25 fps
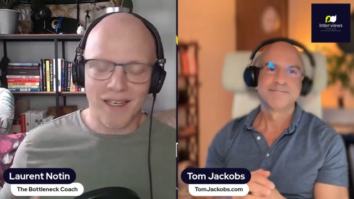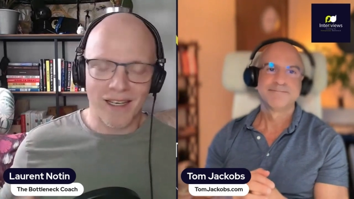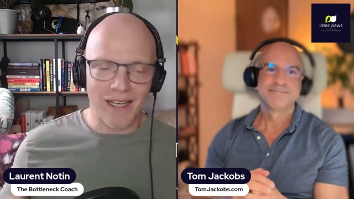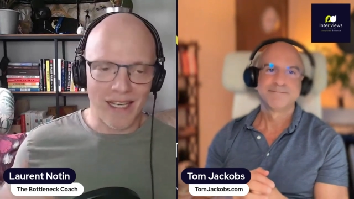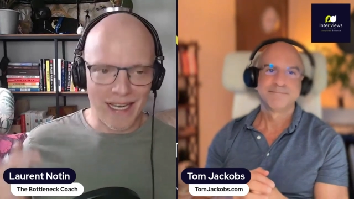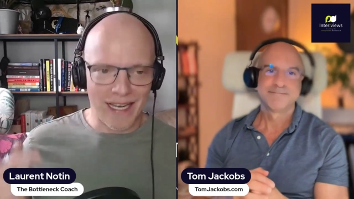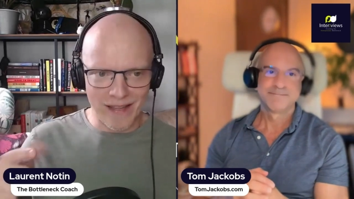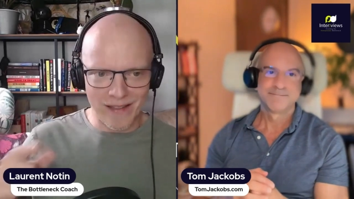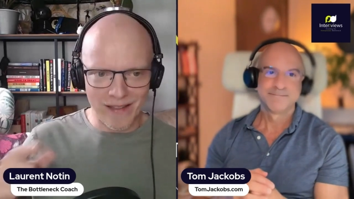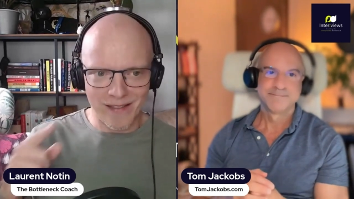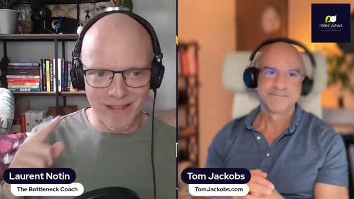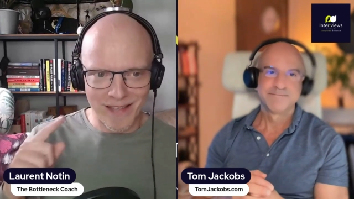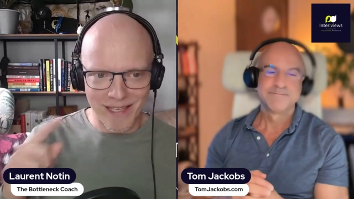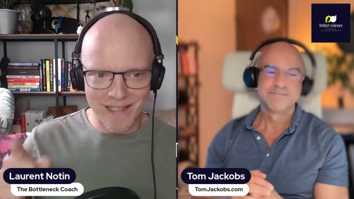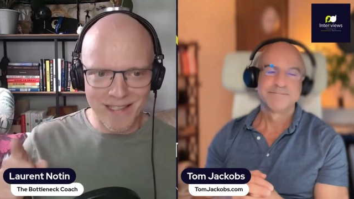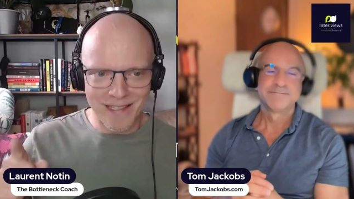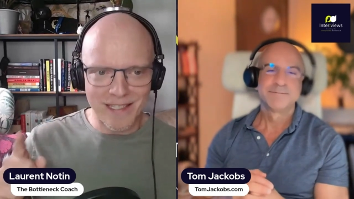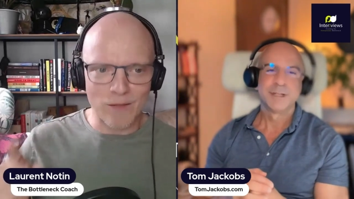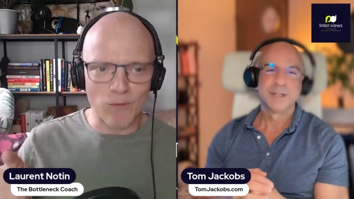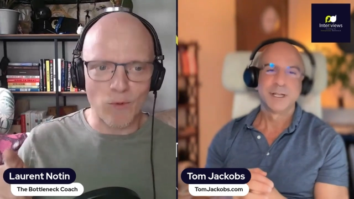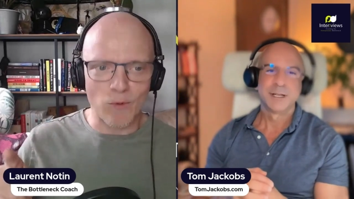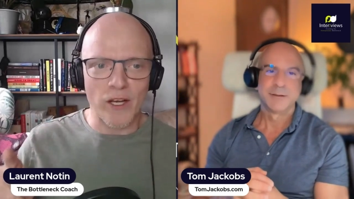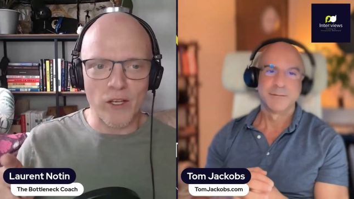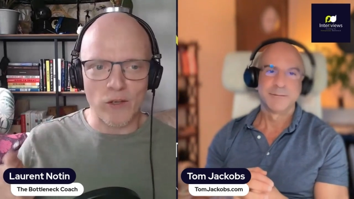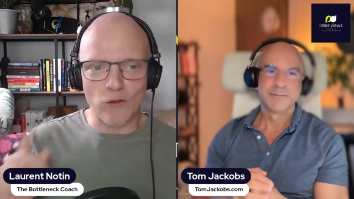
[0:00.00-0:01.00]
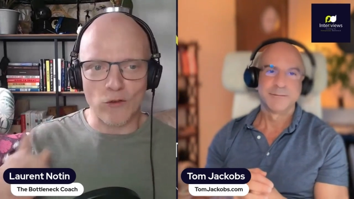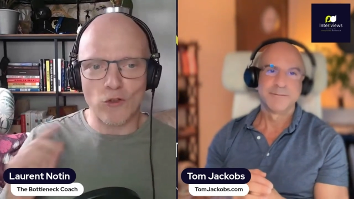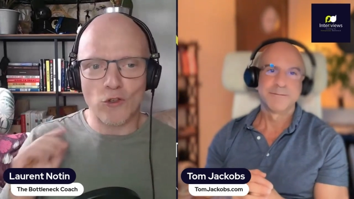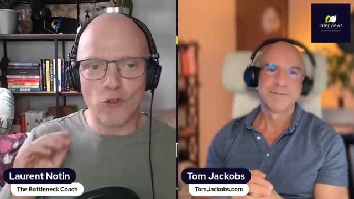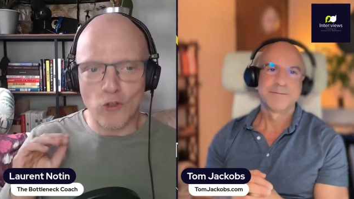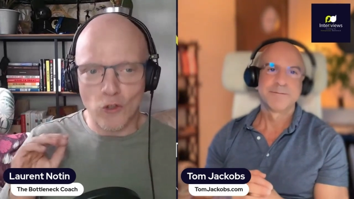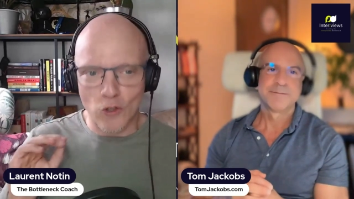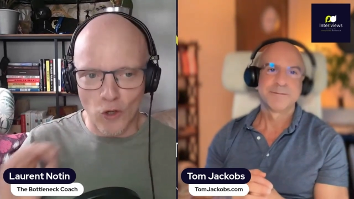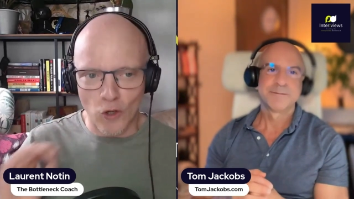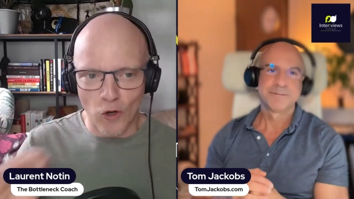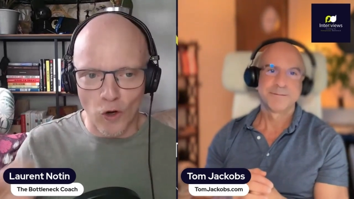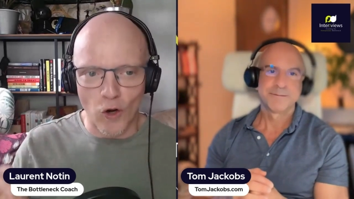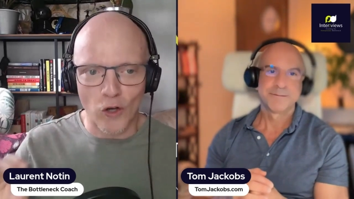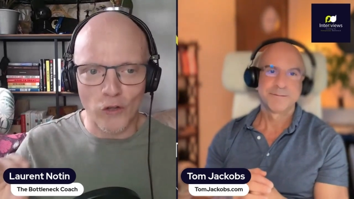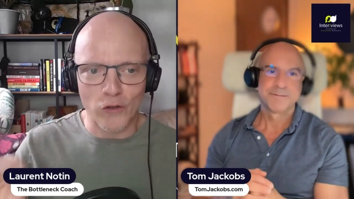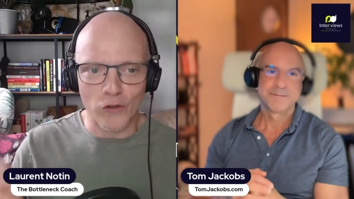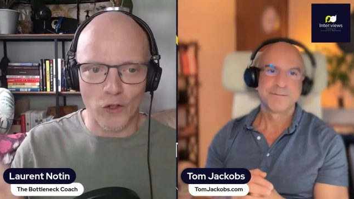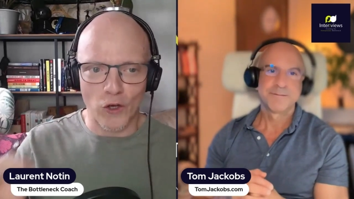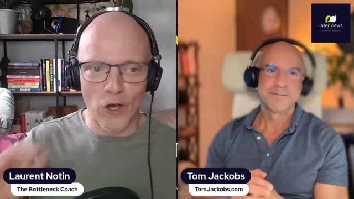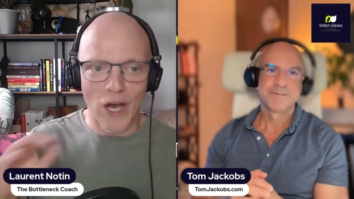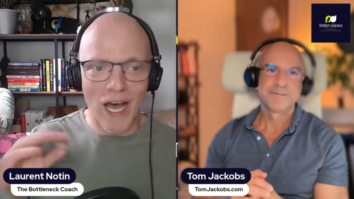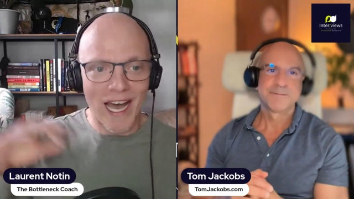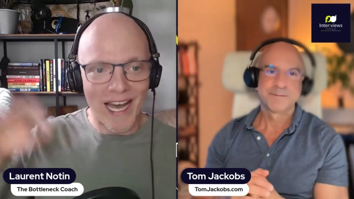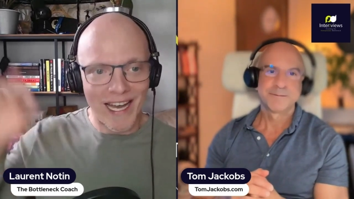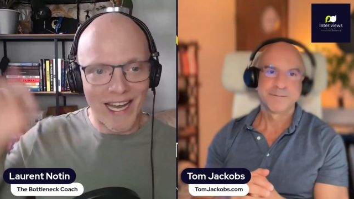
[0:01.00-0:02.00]
Speaker 1: And this is where you scored
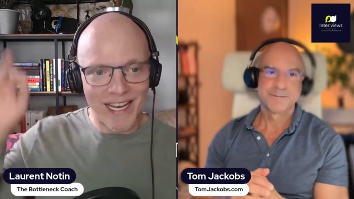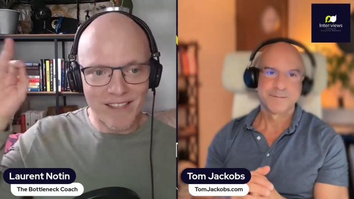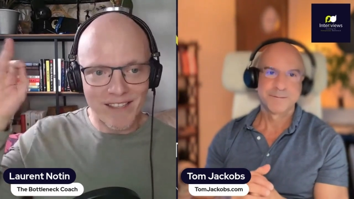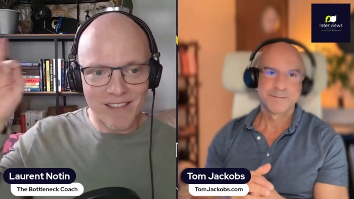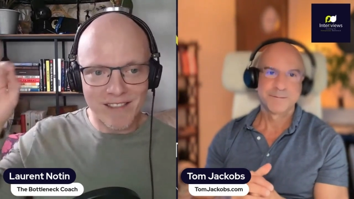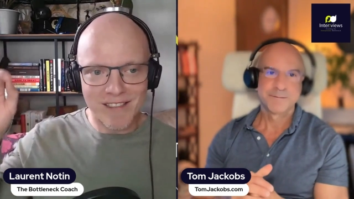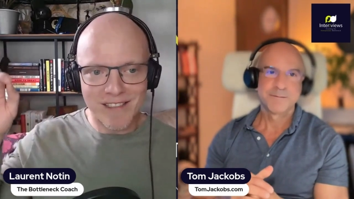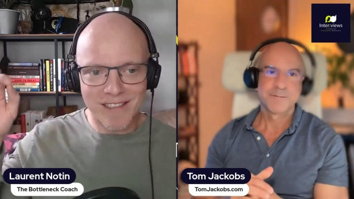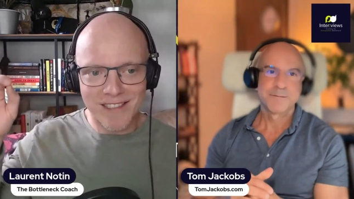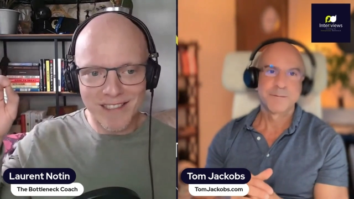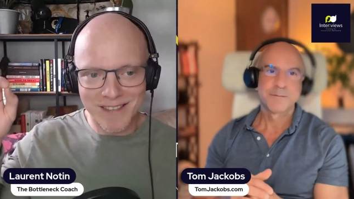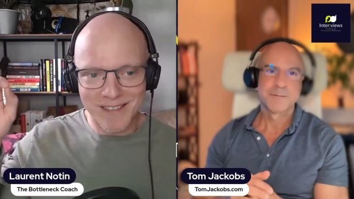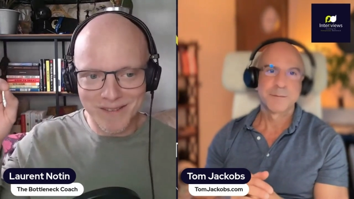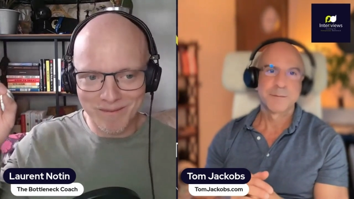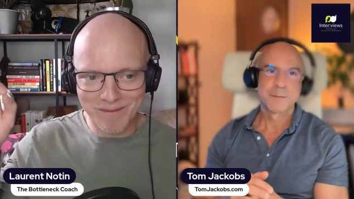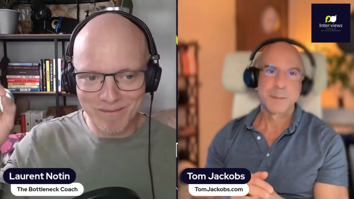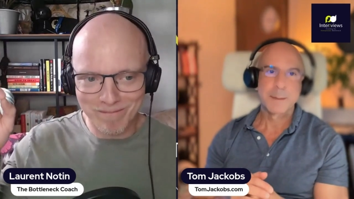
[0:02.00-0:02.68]
the highest.